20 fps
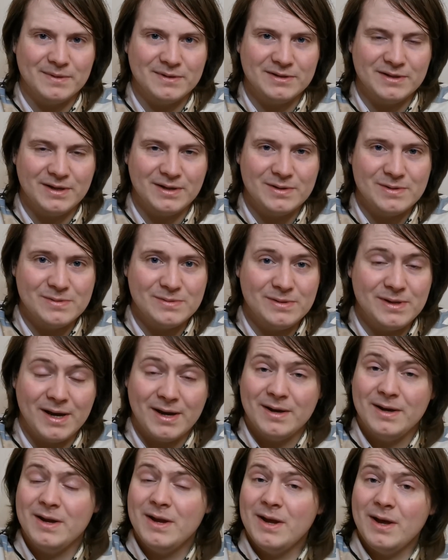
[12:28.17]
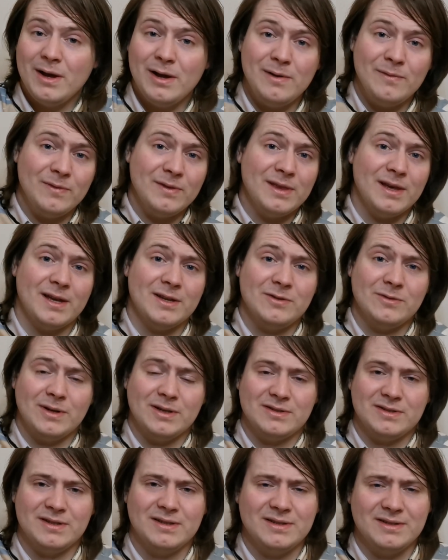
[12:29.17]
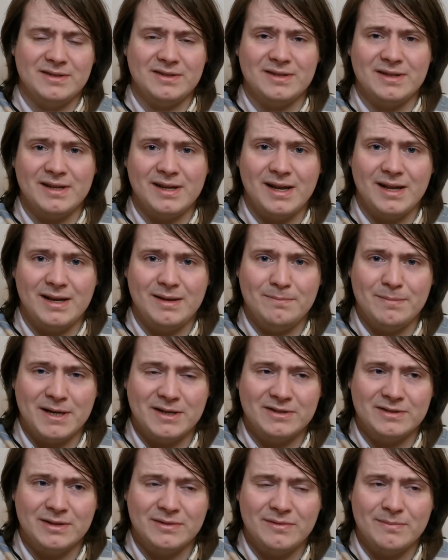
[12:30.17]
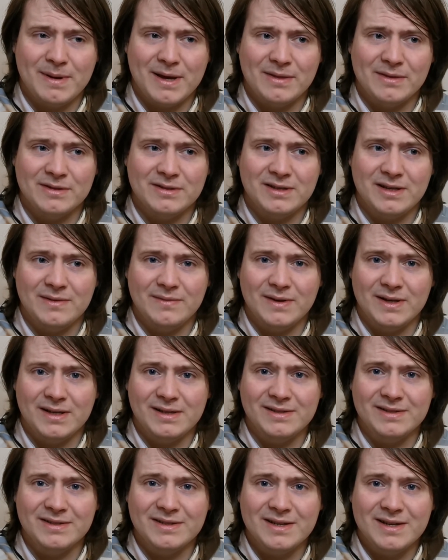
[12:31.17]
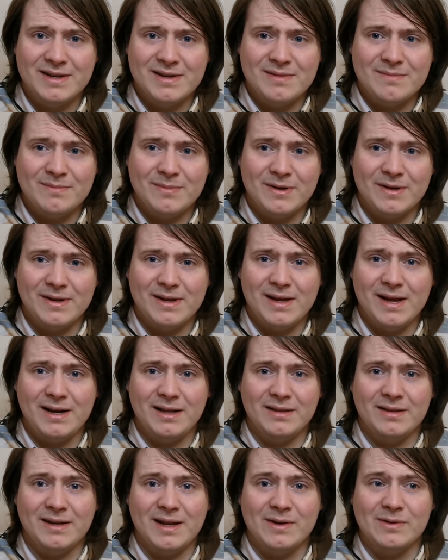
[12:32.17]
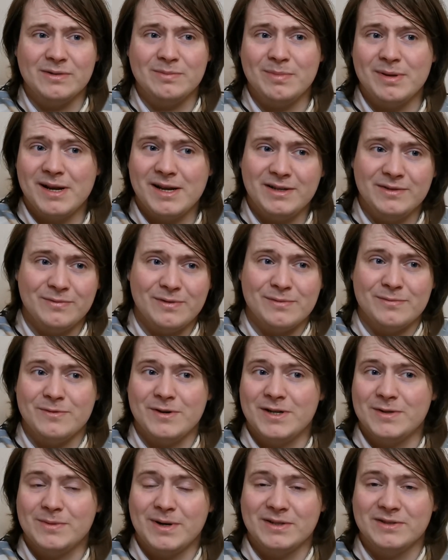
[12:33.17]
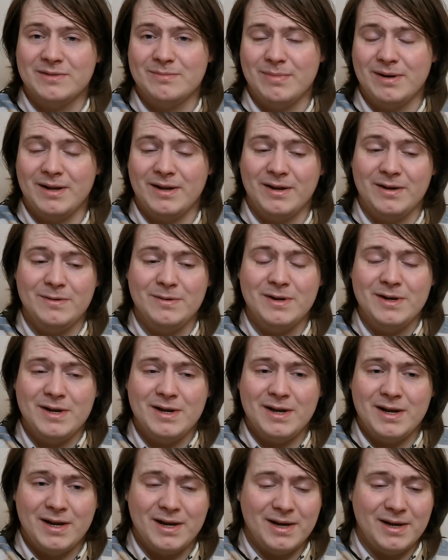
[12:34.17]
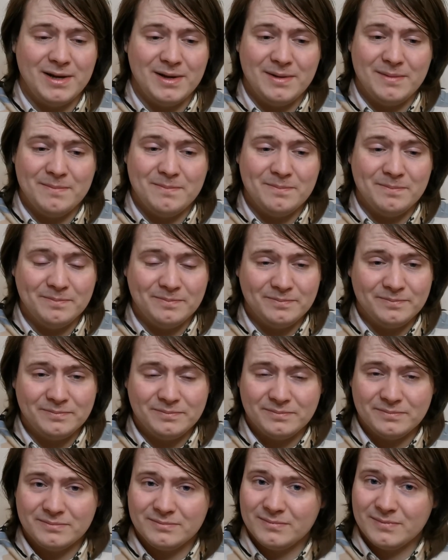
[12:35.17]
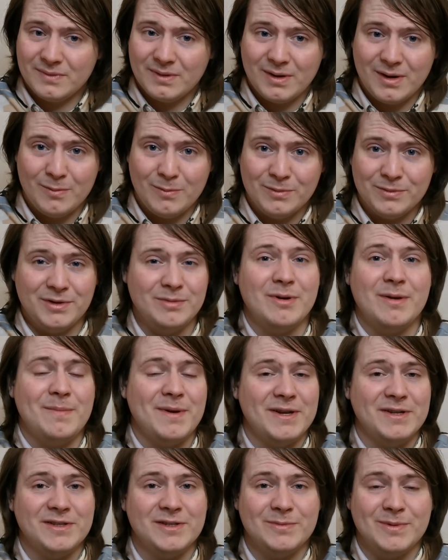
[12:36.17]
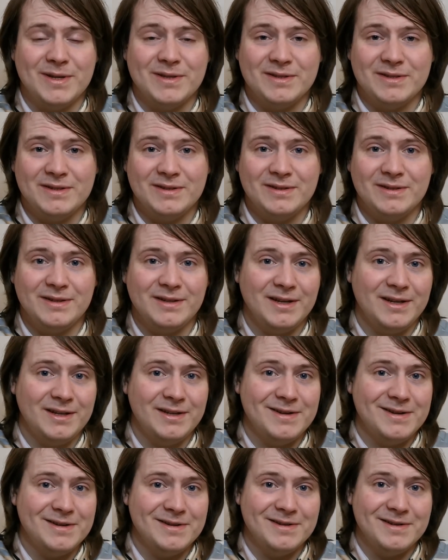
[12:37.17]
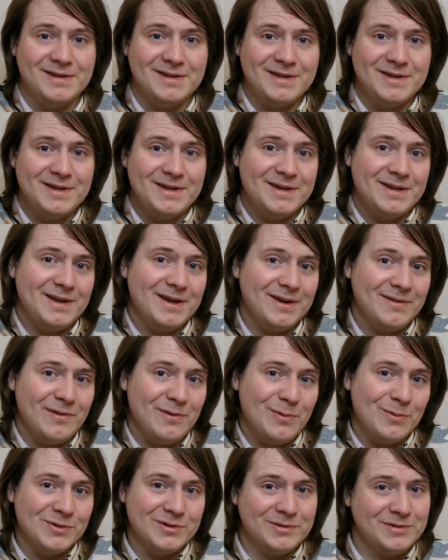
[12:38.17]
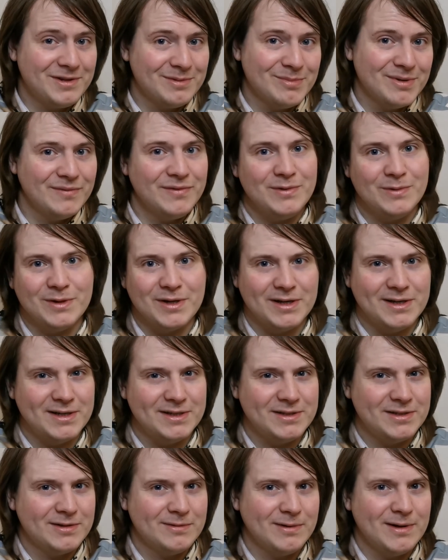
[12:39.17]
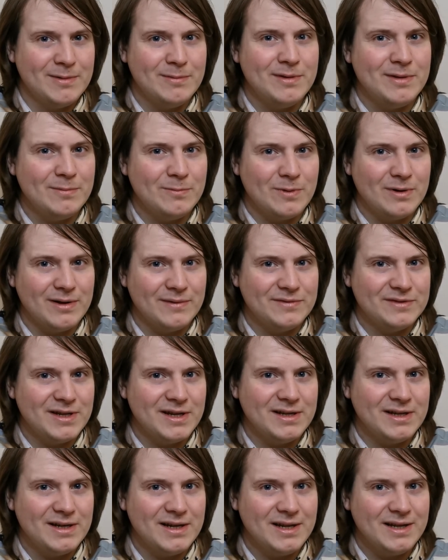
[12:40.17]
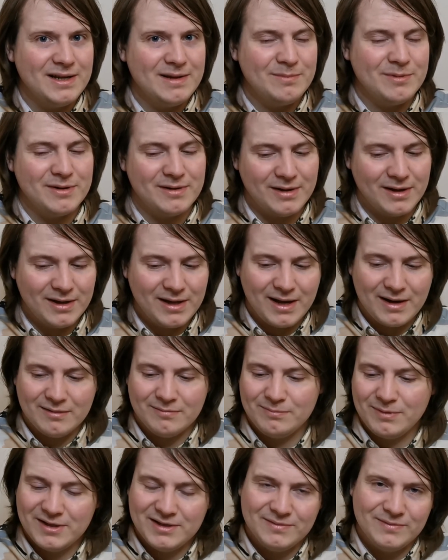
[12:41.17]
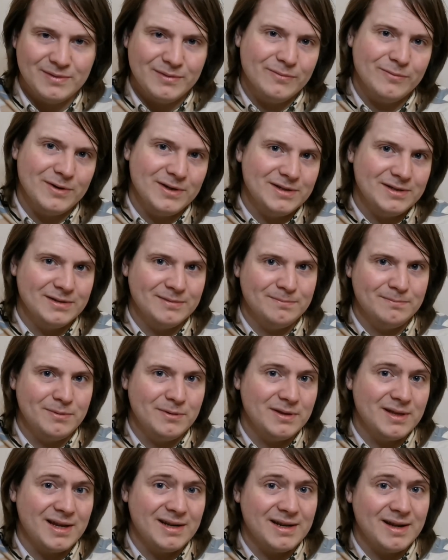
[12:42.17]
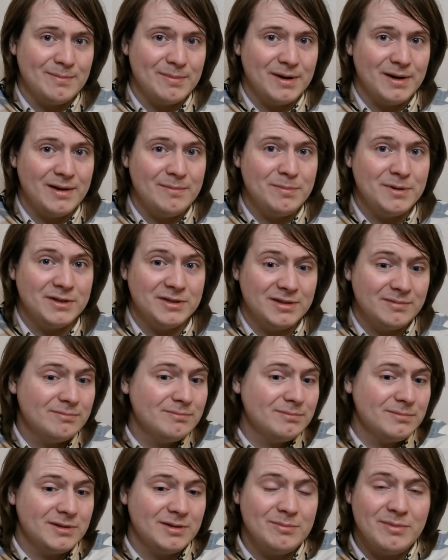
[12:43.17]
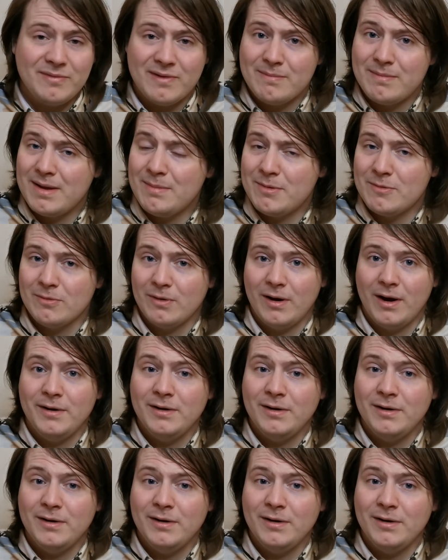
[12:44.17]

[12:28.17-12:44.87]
So yeah, hopefully that addresses any big stuff about the CVs. But anything else, please feel free to ask them below. I will do my best to answer. And of course, some of you are going to disagree with what I've said in here. But again, please feel free to put that down below, because some of it may be right.